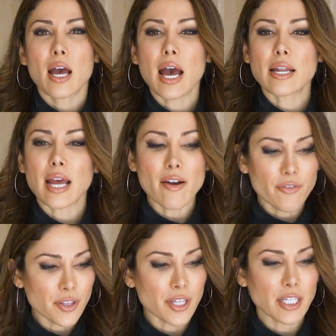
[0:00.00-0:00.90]
and
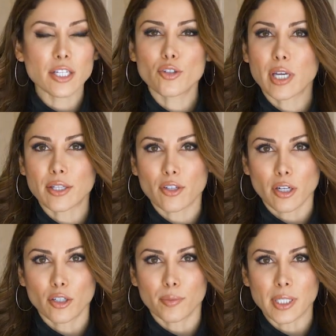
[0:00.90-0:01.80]
everything needs to get
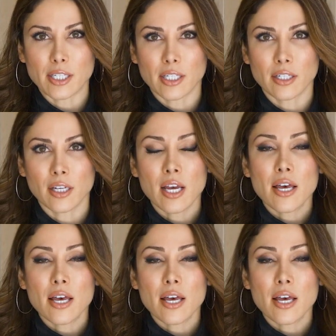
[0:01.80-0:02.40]
documented.